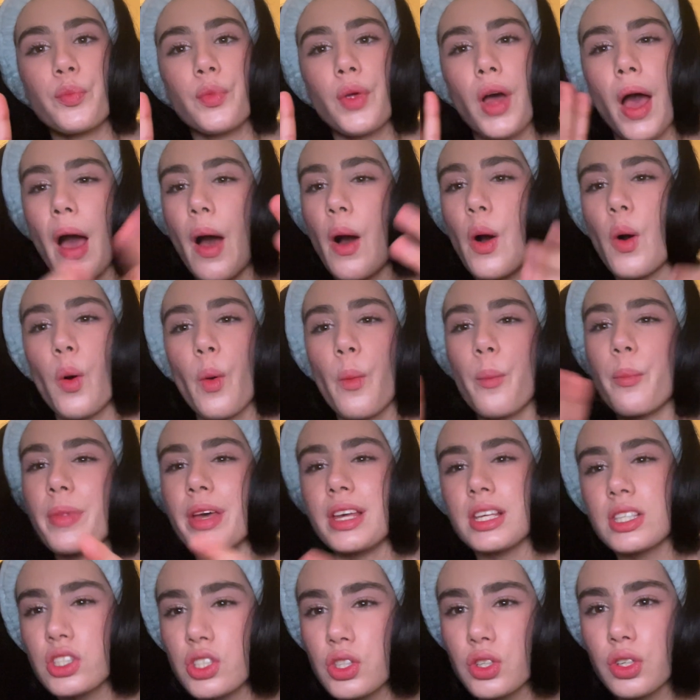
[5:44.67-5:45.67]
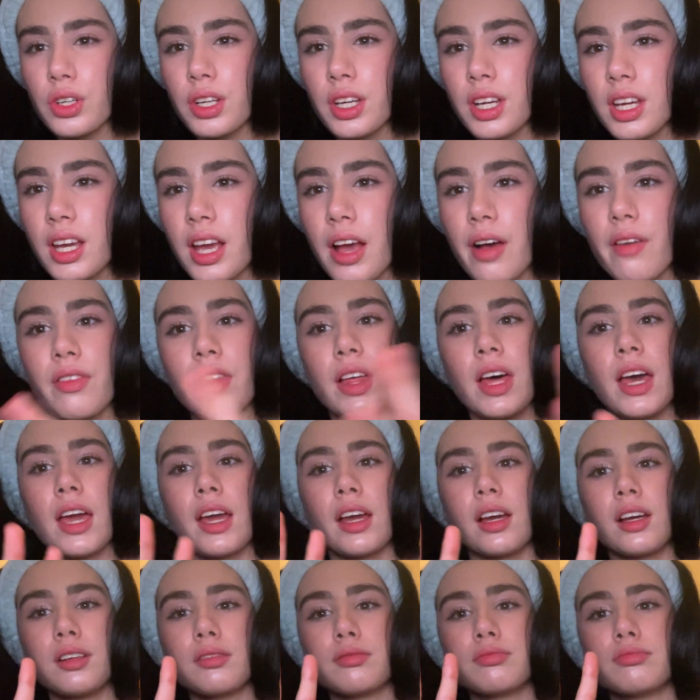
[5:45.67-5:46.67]
a whole mystery of
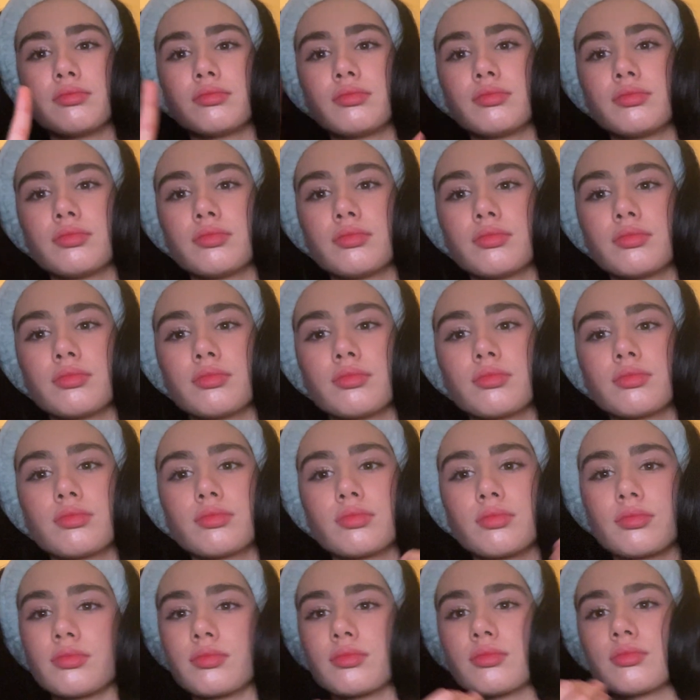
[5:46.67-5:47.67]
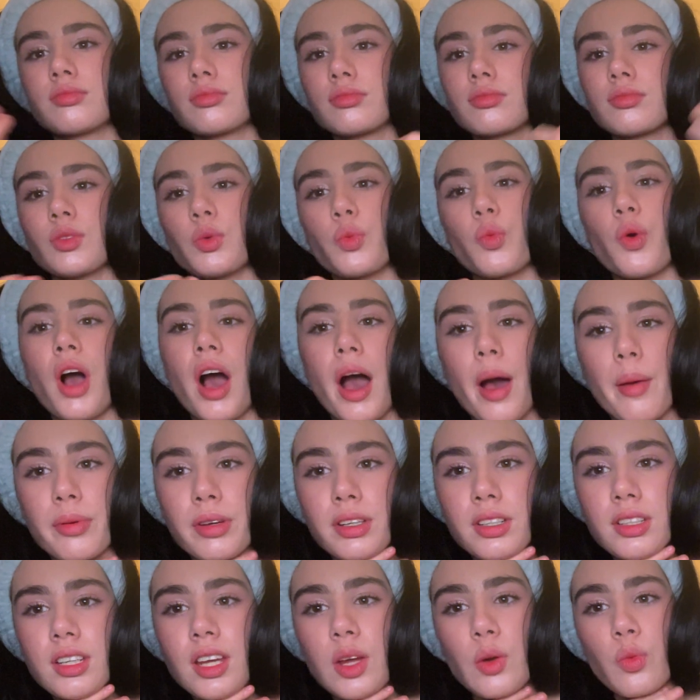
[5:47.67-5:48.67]
like what
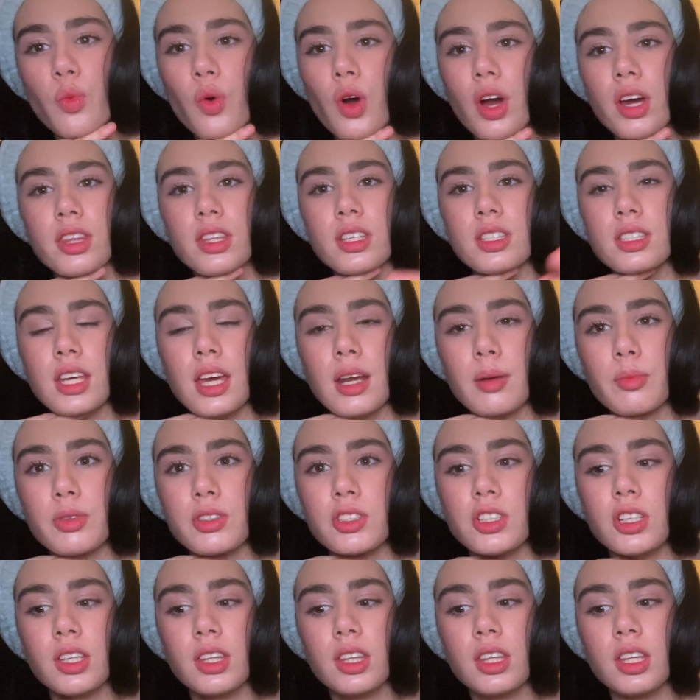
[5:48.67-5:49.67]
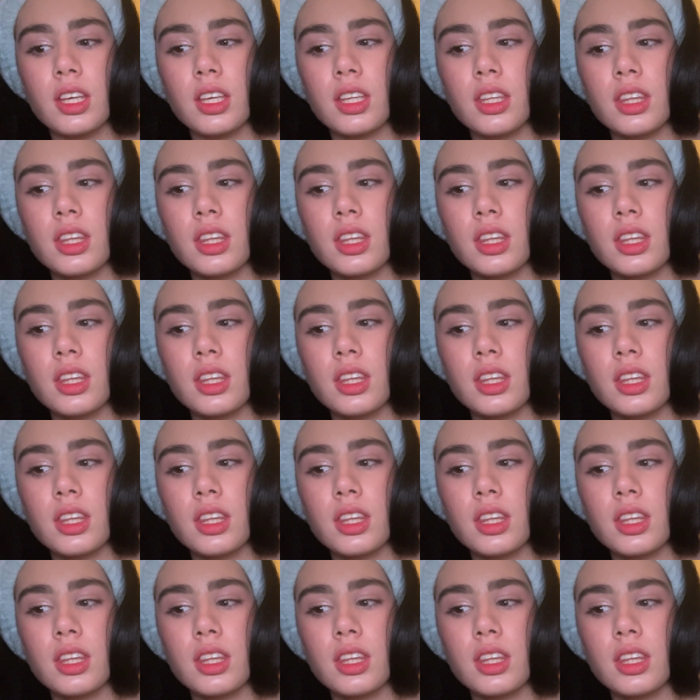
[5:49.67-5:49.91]
happened and why these animals are like